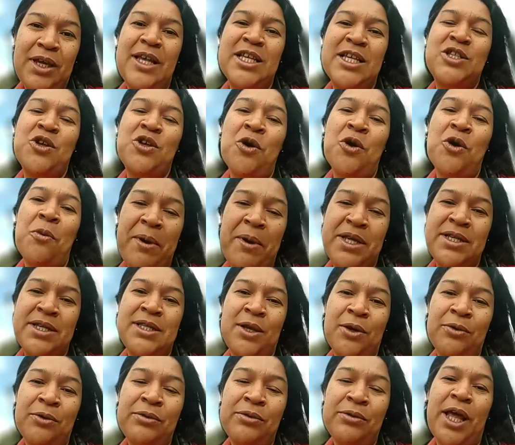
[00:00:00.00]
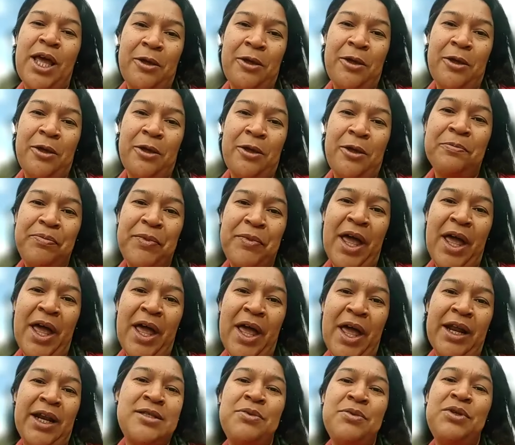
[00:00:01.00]
And I am proud to be here
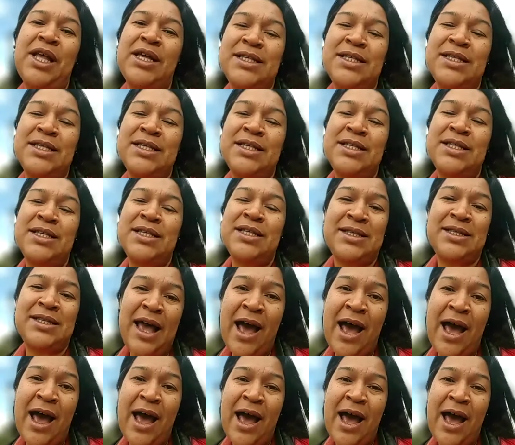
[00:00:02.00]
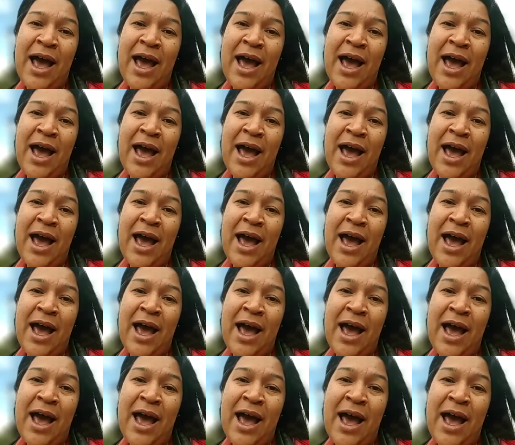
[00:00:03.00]
and to be the woman I am, and
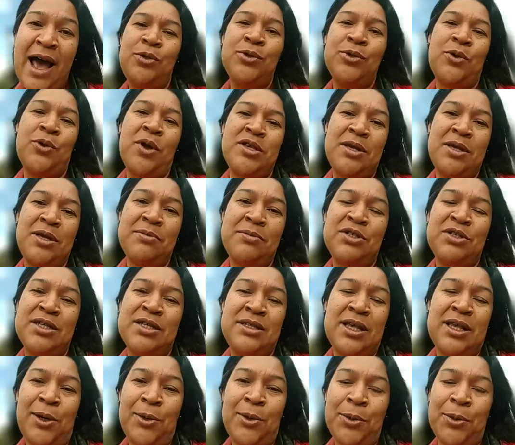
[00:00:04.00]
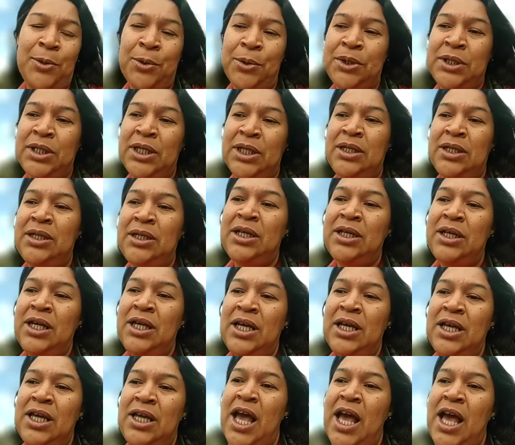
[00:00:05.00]
the companions that I have, my
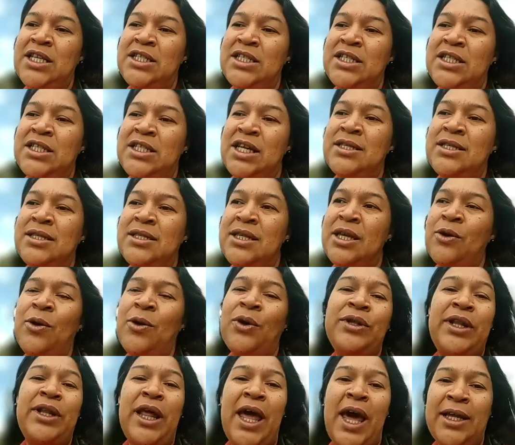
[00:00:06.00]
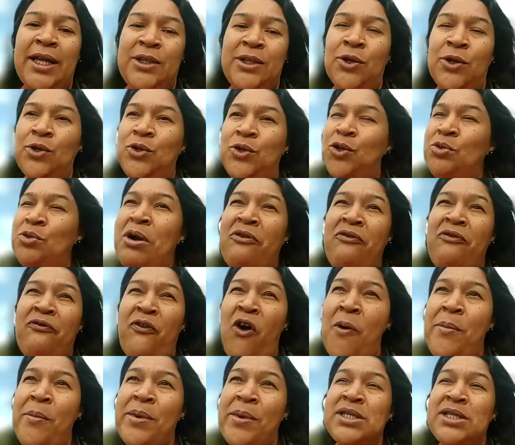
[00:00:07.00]
friends Aisatu and Sara. We
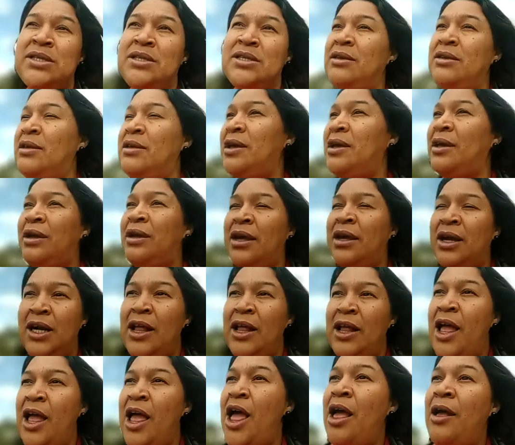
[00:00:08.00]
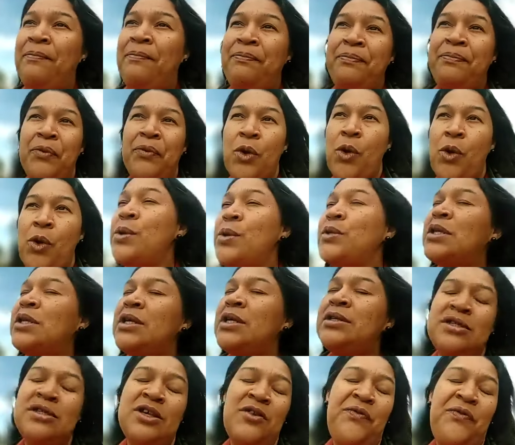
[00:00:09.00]
met through the struggle and we
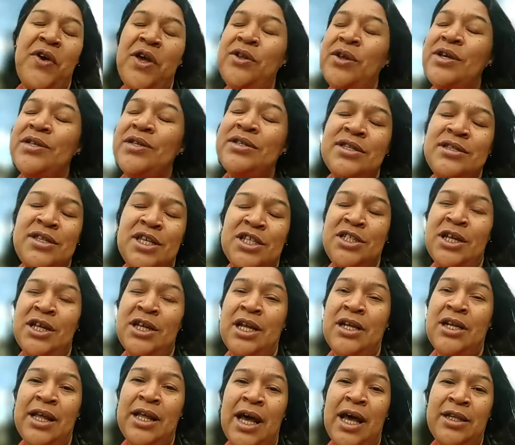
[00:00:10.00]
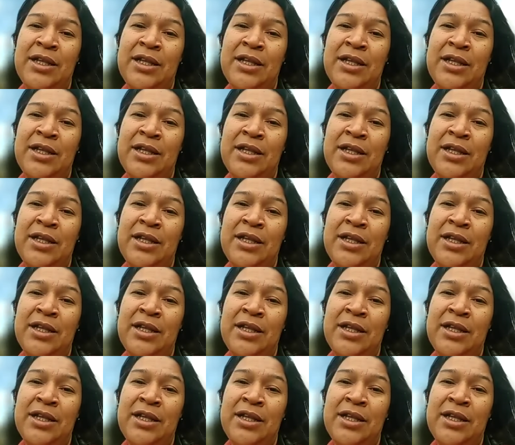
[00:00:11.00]
connected in such a way.